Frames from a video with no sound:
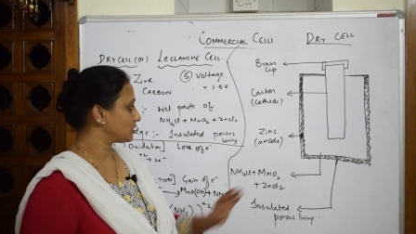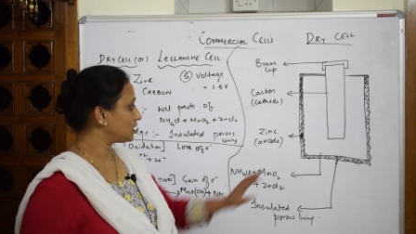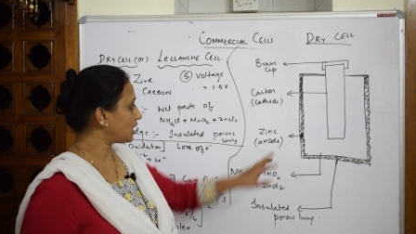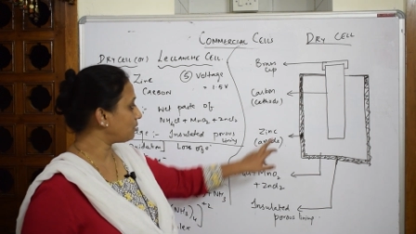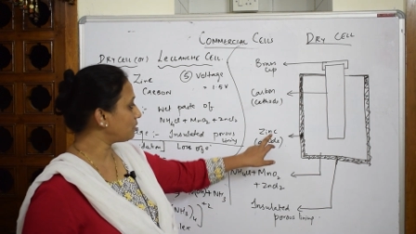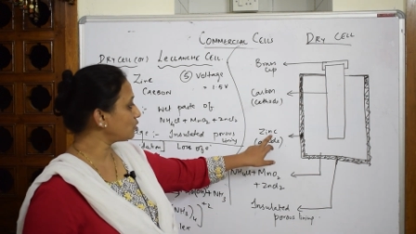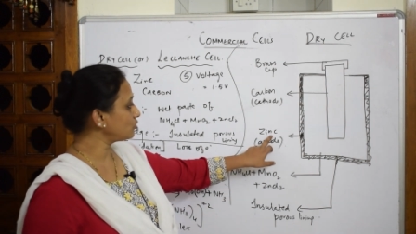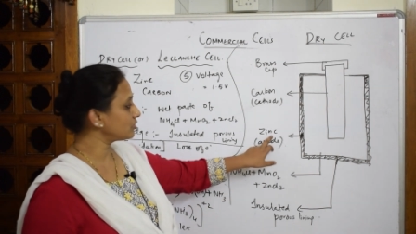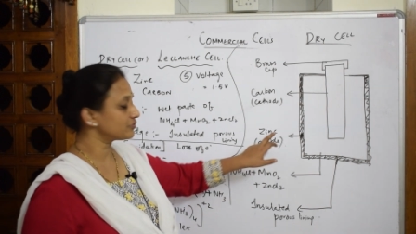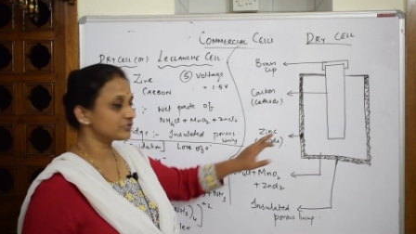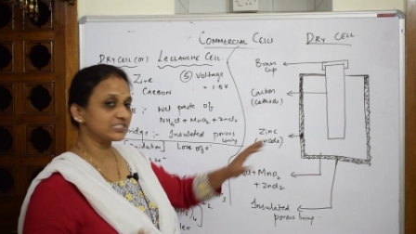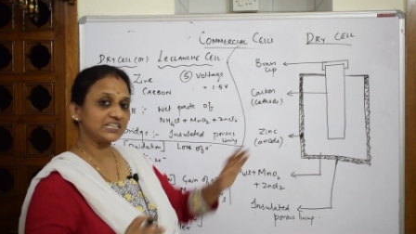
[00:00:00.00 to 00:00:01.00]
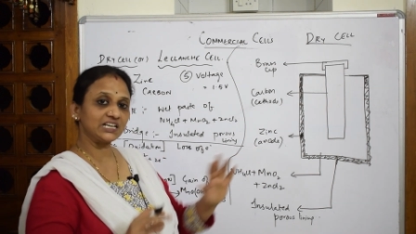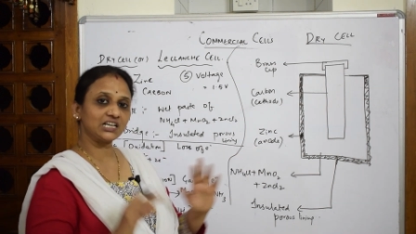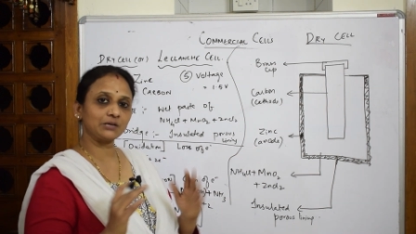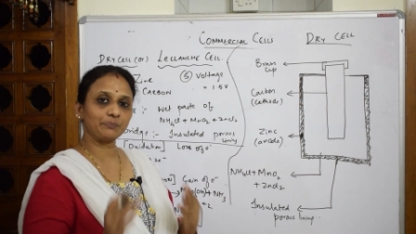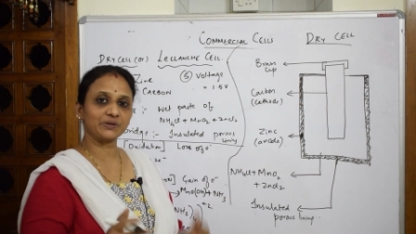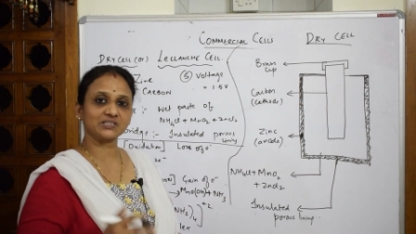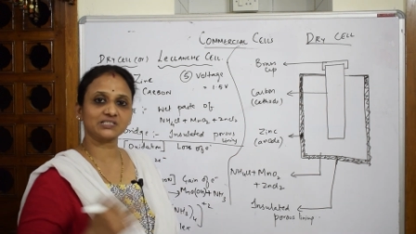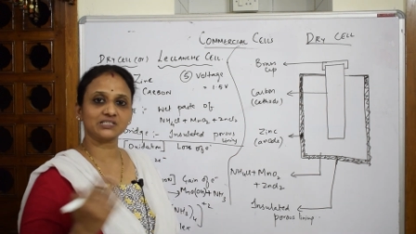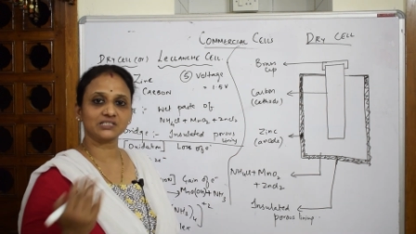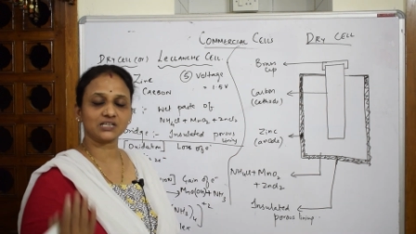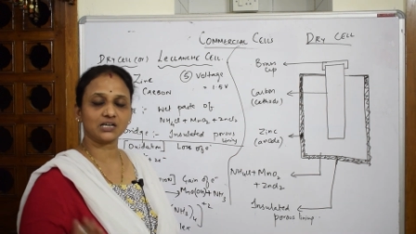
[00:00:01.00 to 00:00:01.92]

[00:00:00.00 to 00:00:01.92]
the amount of zinc present